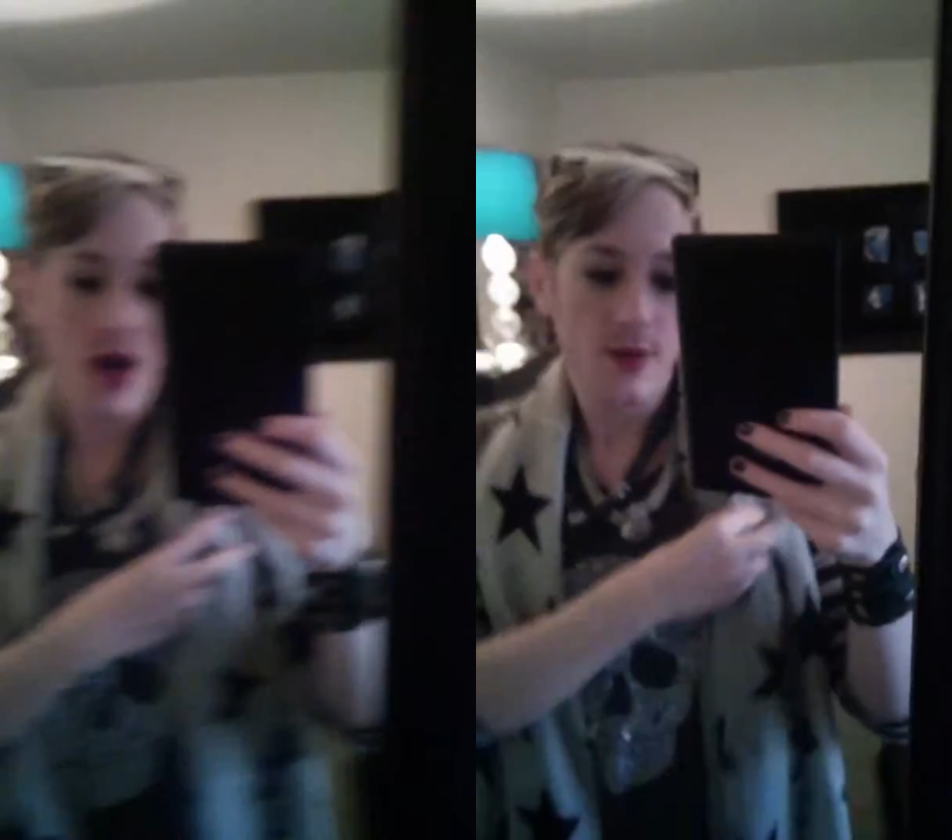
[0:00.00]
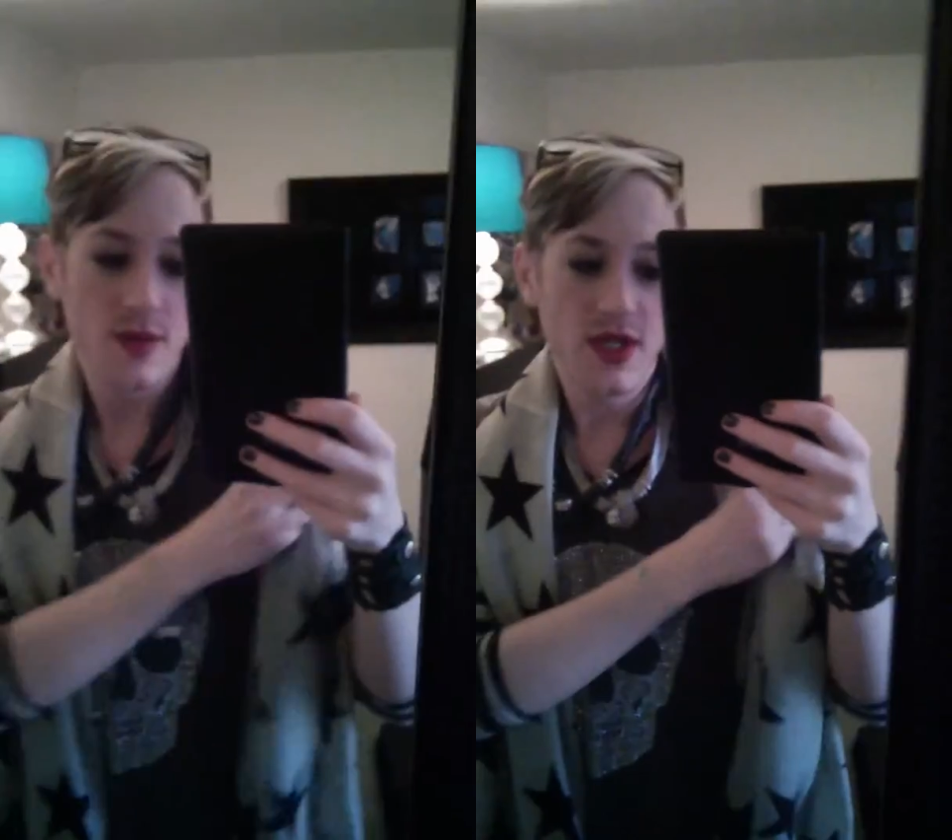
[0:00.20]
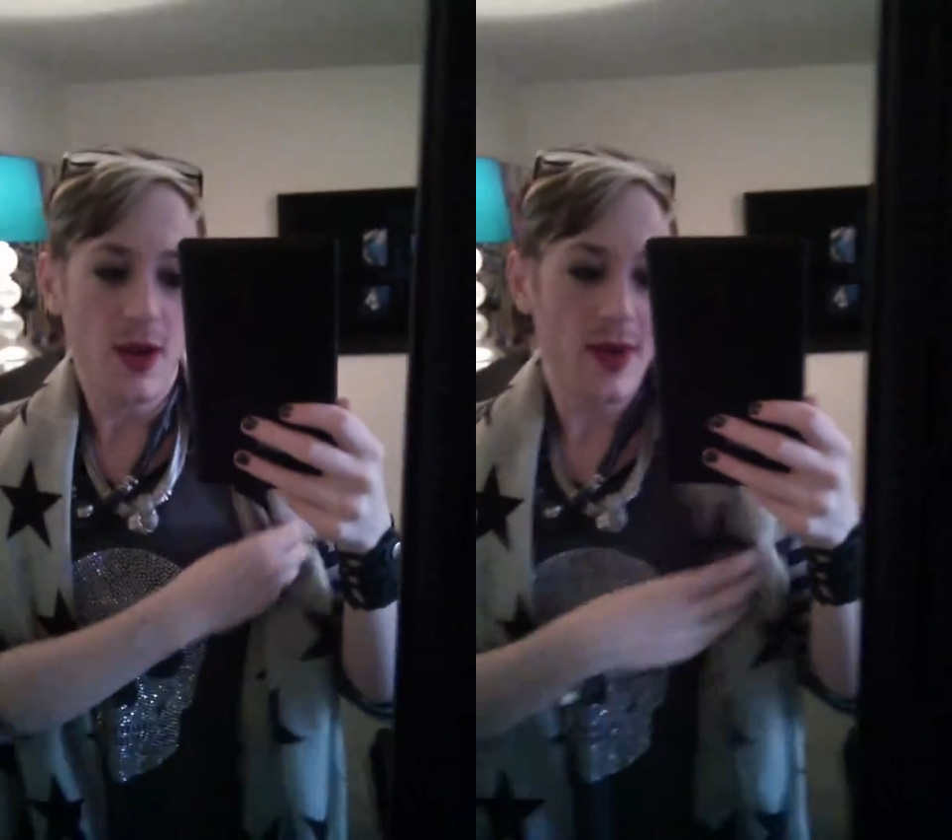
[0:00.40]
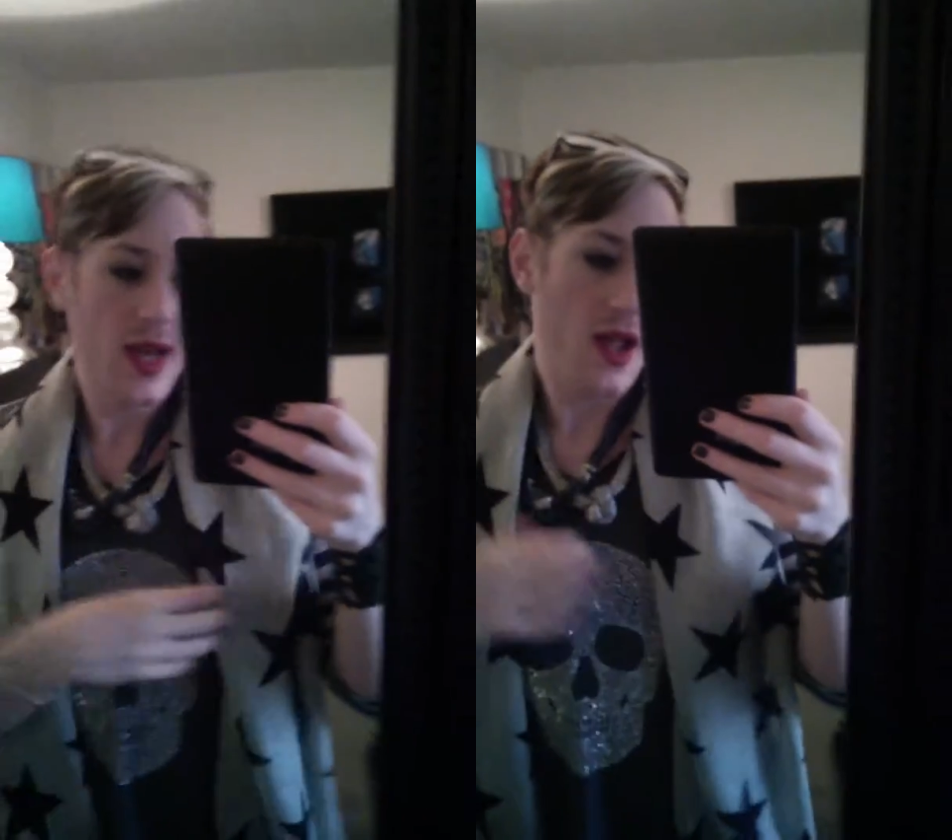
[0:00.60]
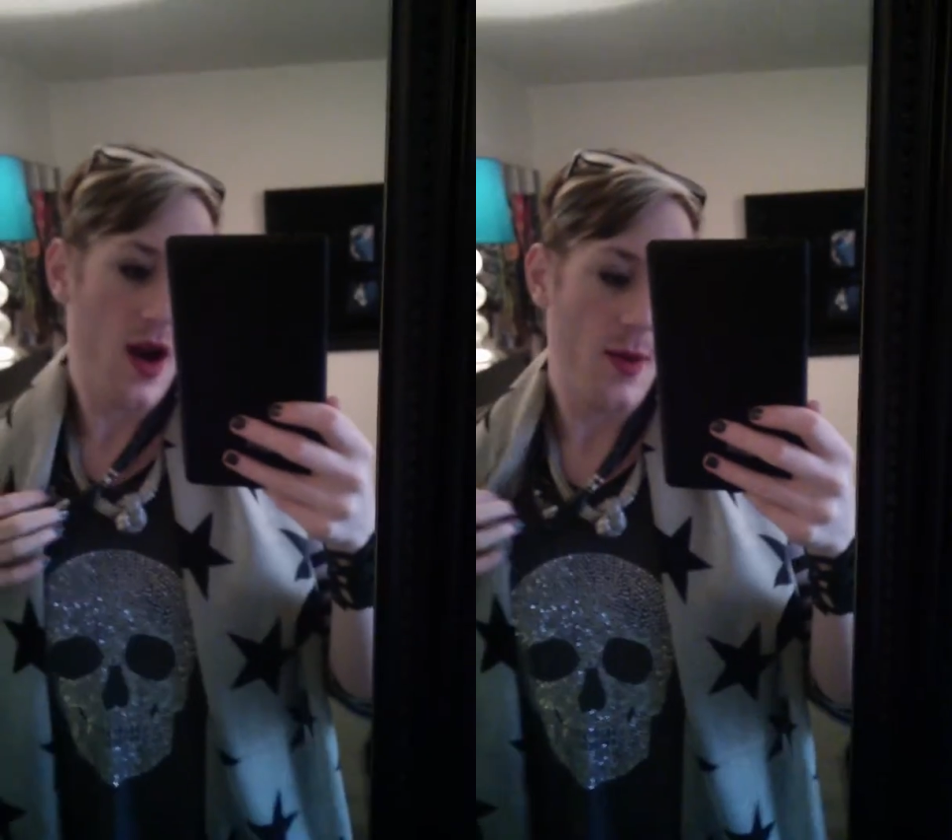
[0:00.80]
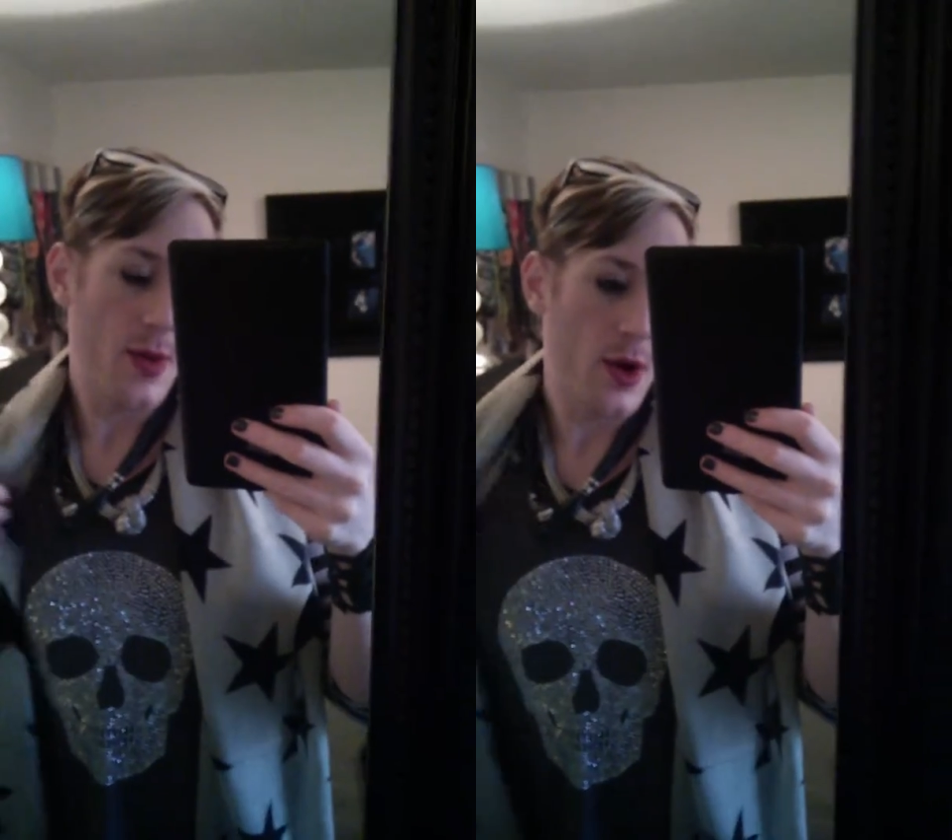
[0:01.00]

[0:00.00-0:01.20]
I'm doubling up